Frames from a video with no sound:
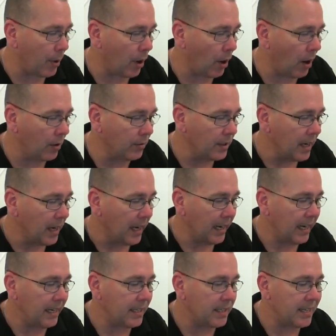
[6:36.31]
of
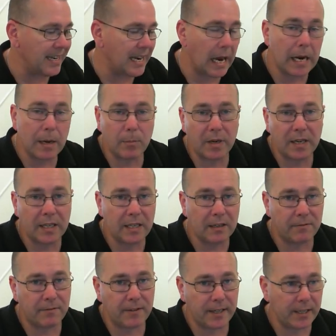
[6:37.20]
is naming
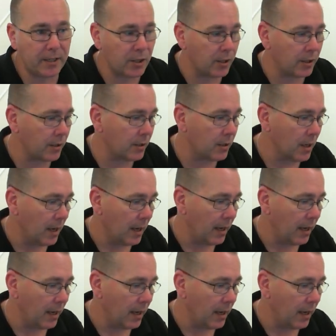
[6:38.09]
your features.